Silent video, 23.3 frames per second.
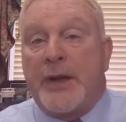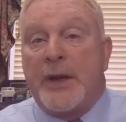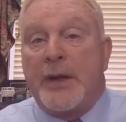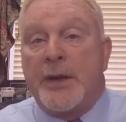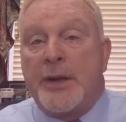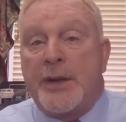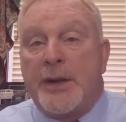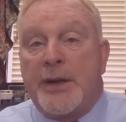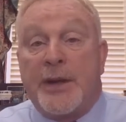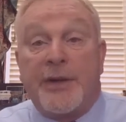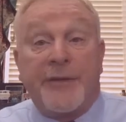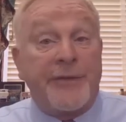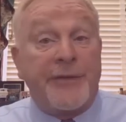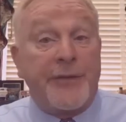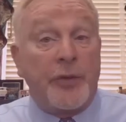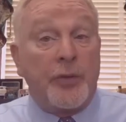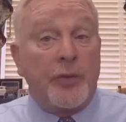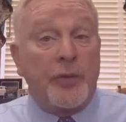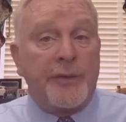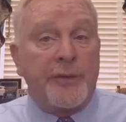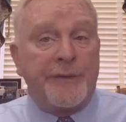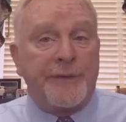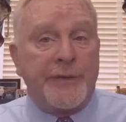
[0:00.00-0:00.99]
if you
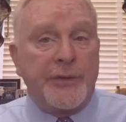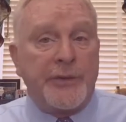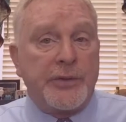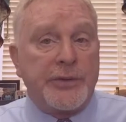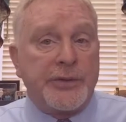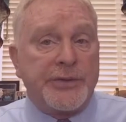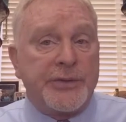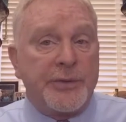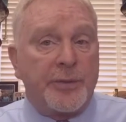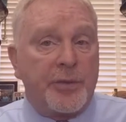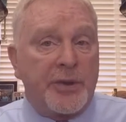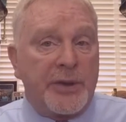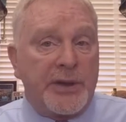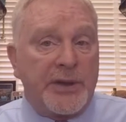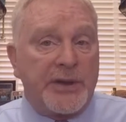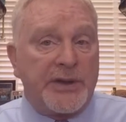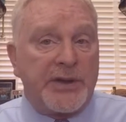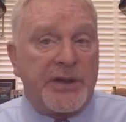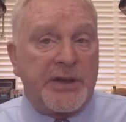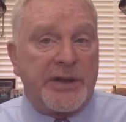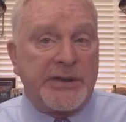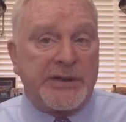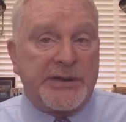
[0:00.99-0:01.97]
refuse the breath
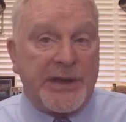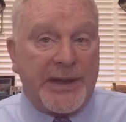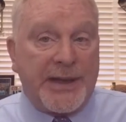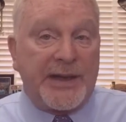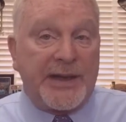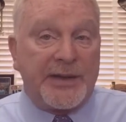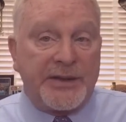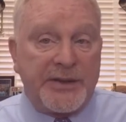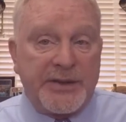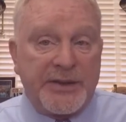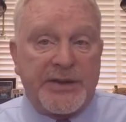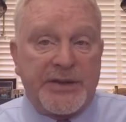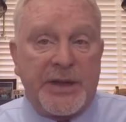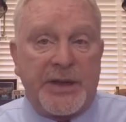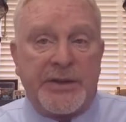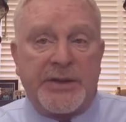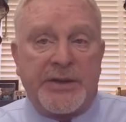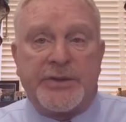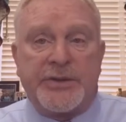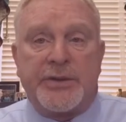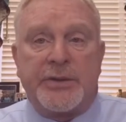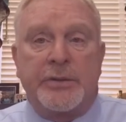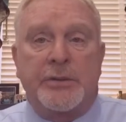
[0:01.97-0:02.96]
test at the
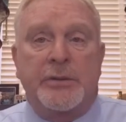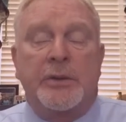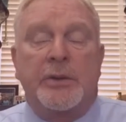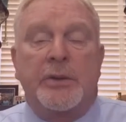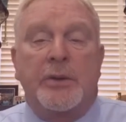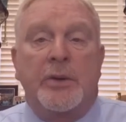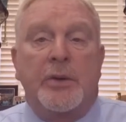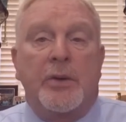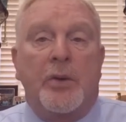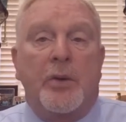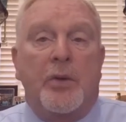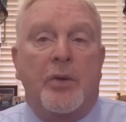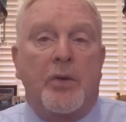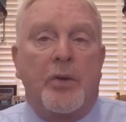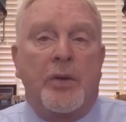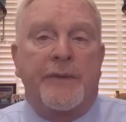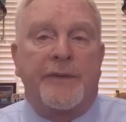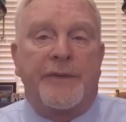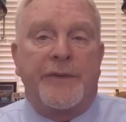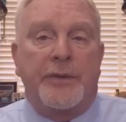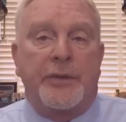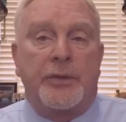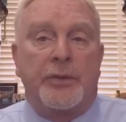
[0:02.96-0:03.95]
station, or
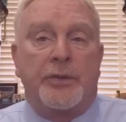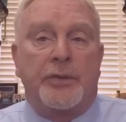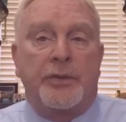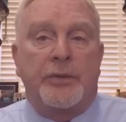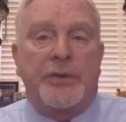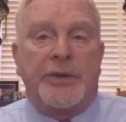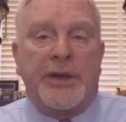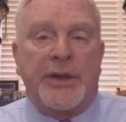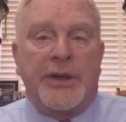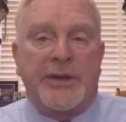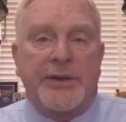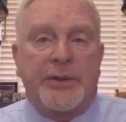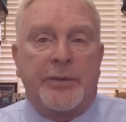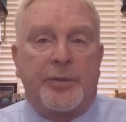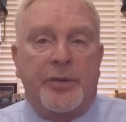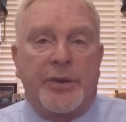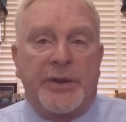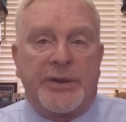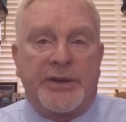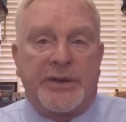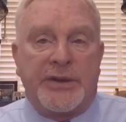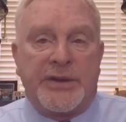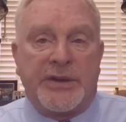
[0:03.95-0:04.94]
if you take the
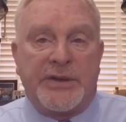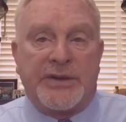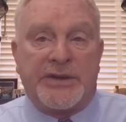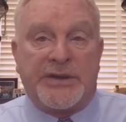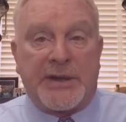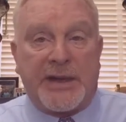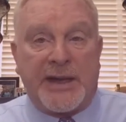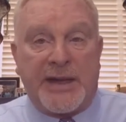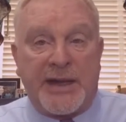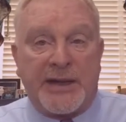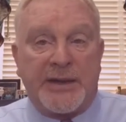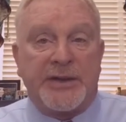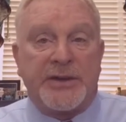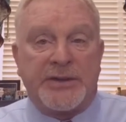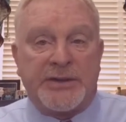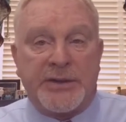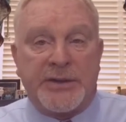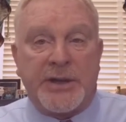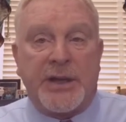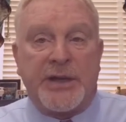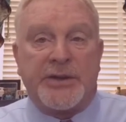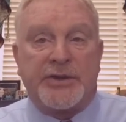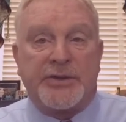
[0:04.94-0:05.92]
breath test at the
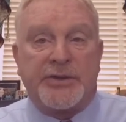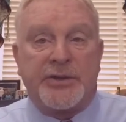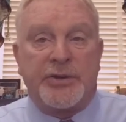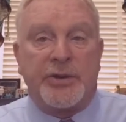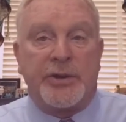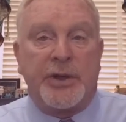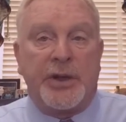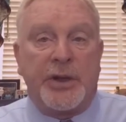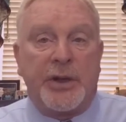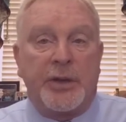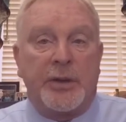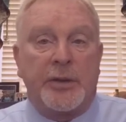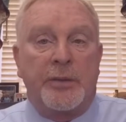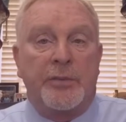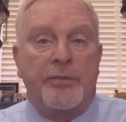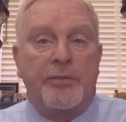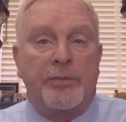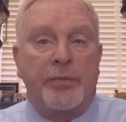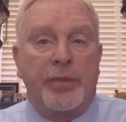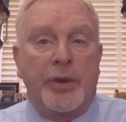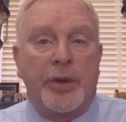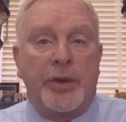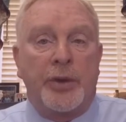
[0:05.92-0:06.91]
station
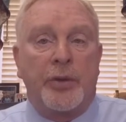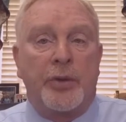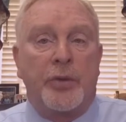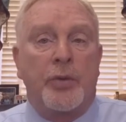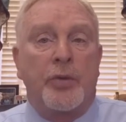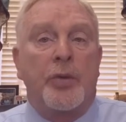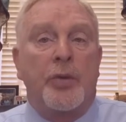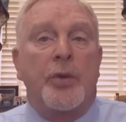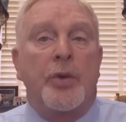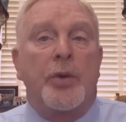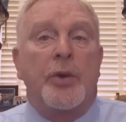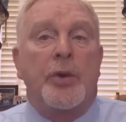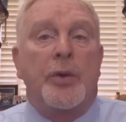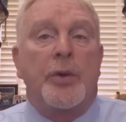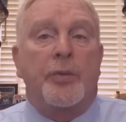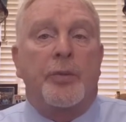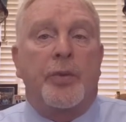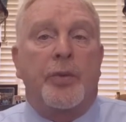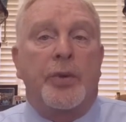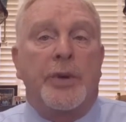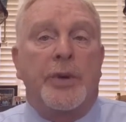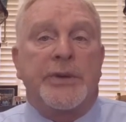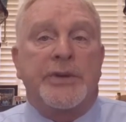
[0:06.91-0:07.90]
and blow
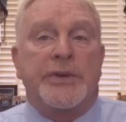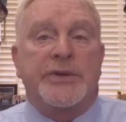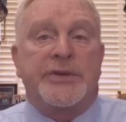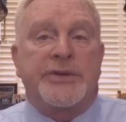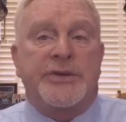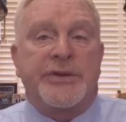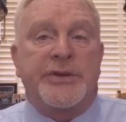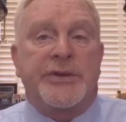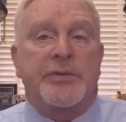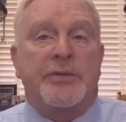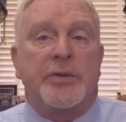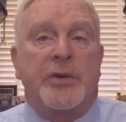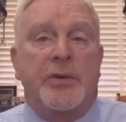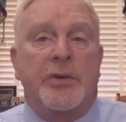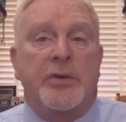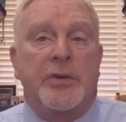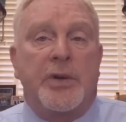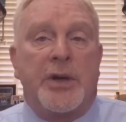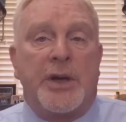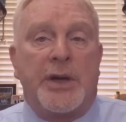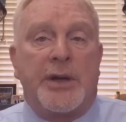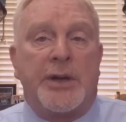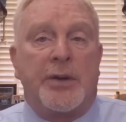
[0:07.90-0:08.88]

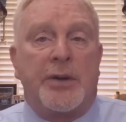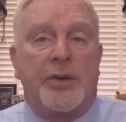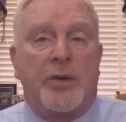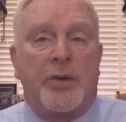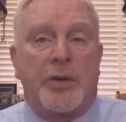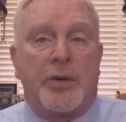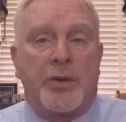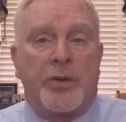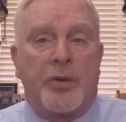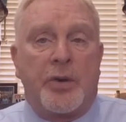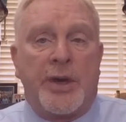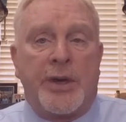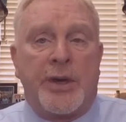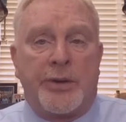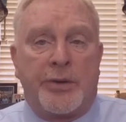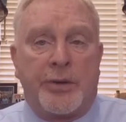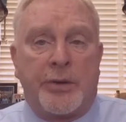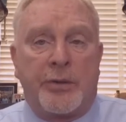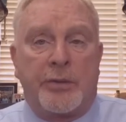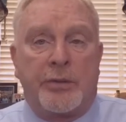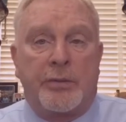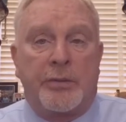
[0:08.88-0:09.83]
0.08 or greater,